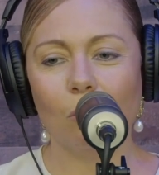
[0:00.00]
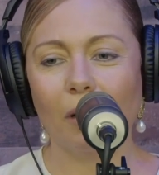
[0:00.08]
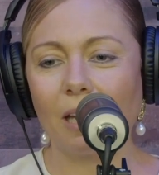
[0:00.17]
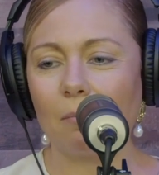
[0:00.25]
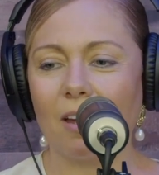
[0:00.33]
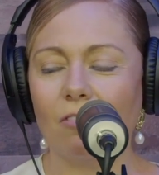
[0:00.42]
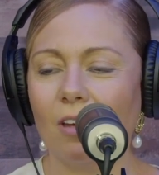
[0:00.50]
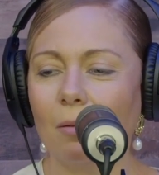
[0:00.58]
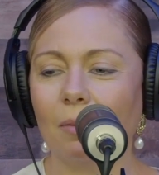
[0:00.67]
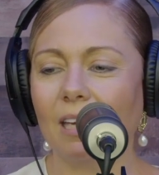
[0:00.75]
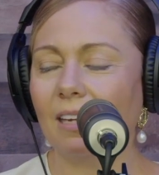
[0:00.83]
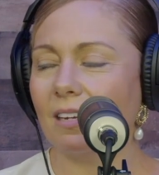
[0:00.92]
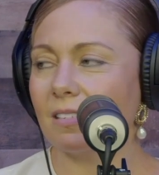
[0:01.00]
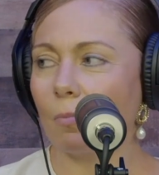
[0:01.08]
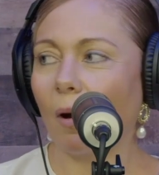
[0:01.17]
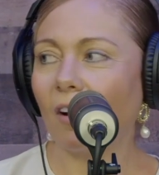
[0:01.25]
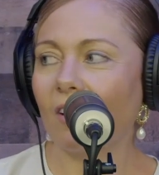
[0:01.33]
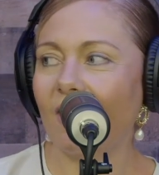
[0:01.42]
bringing my family in as
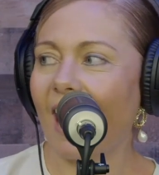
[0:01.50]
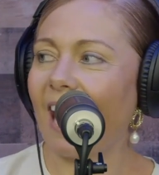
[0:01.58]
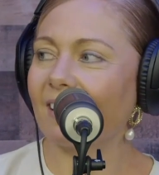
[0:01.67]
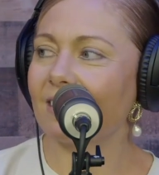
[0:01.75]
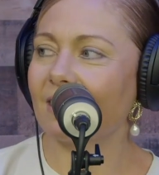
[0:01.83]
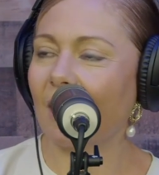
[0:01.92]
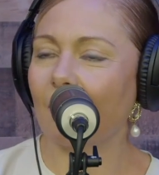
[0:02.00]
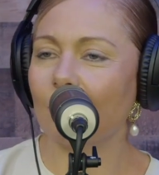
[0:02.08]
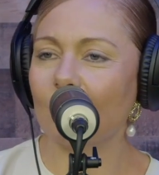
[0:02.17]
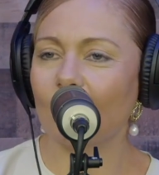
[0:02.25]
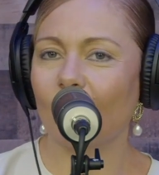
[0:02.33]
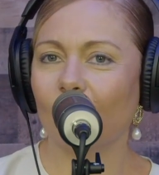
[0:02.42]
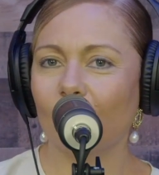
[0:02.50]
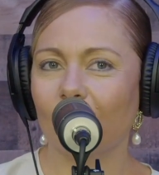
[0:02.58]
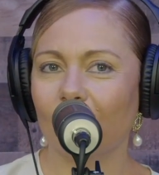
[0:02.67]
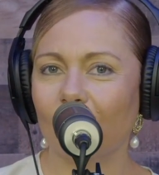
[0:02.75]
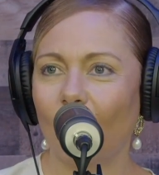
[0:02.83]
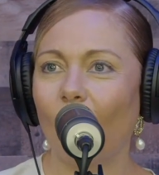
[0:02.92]
a part of that. So
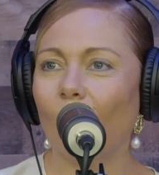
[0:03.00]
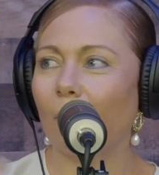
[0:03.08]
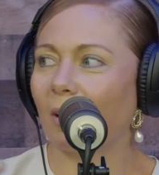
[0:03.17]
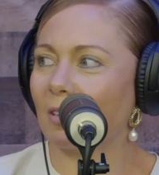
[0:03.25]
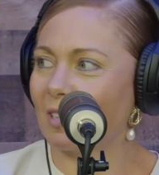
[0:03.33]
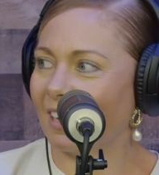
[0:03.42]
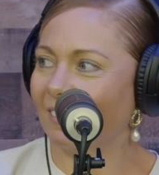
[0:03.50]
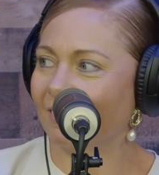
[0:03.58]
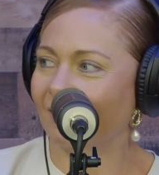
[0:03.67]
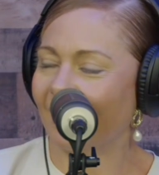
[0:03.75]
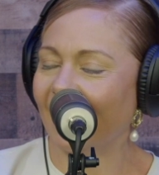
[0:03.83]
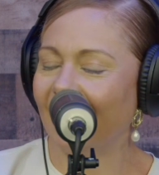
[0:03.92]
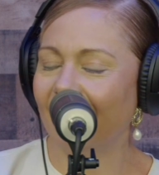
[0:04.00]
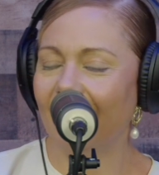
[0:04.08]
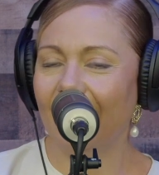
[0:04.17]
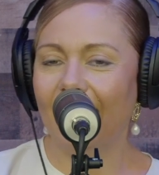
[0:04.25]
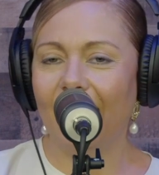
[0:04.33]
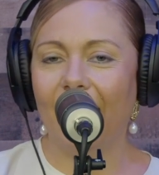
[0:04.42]
the whole person, right?
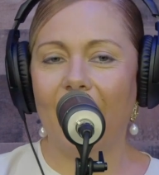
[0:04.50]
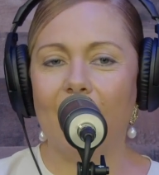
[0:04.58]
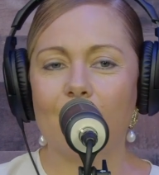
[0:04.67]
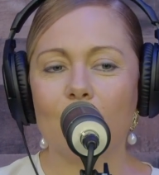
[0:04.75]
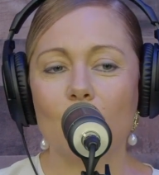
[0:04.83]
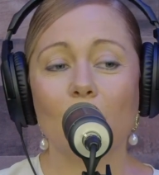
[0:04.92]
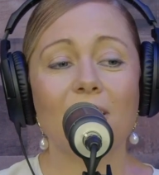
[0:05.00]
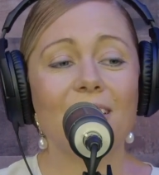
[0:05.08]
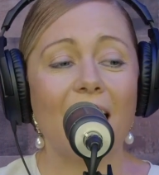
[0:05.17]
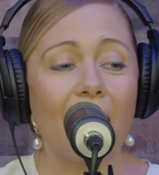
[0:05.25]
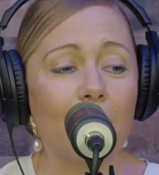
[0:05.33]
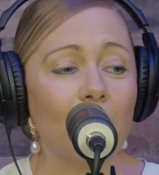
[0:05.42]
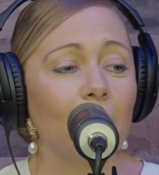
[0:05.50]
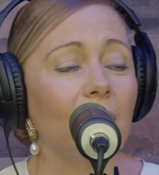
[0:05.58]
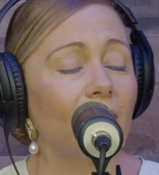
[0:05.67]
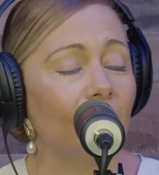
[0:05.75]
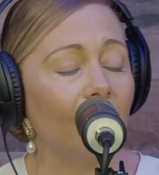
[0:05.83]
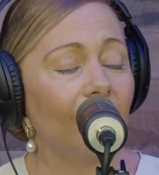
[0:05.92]
So at the time, I
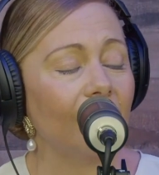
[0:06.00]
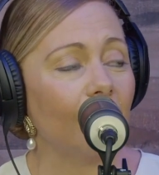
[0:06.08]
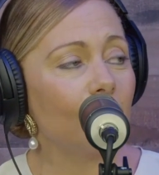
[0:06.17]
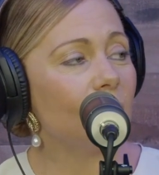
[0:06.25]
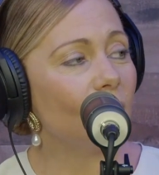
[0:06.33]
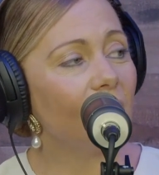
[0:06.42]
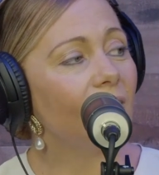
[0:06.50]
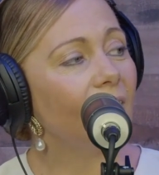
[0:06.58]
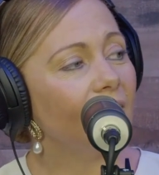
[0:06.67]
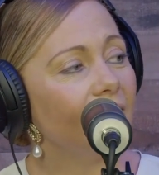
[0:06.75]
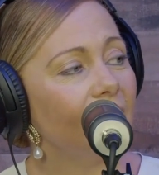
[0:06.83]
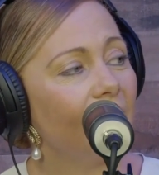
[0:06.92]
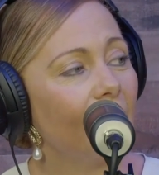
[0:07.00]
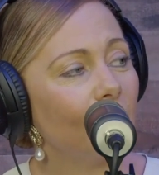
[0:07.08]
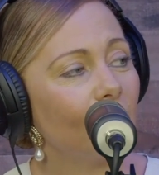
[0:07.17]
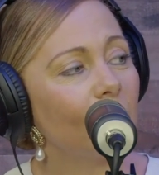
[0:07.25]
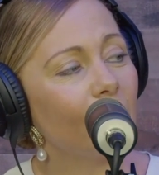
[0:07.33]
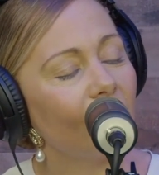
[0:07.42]
really felt like I was failing
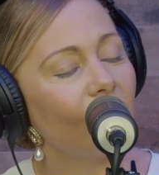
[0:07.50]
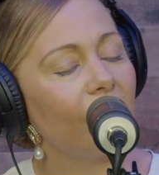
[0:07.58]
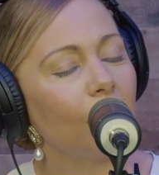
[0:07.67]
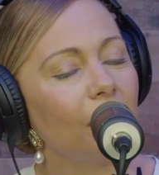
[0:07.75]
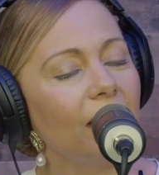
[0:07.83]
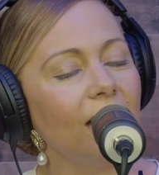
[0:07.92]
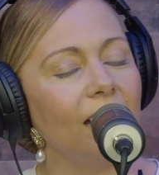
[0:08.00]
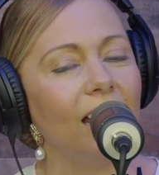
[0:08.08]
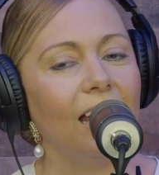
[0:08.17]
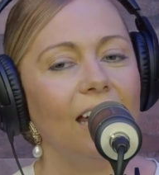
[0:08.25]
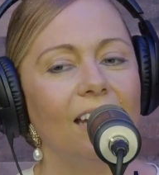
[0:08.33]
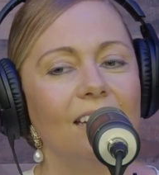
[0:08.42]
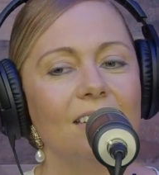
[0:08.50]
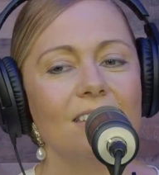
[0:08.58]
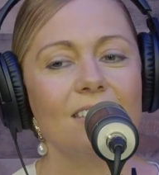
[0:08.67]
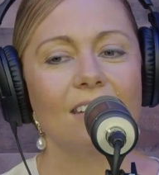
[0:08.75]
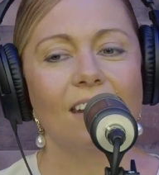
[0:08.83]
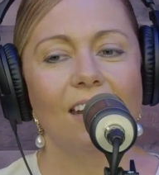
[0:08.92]
with my family,
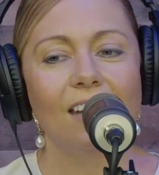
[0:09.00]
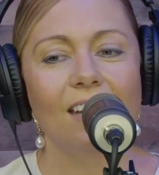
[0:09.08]
and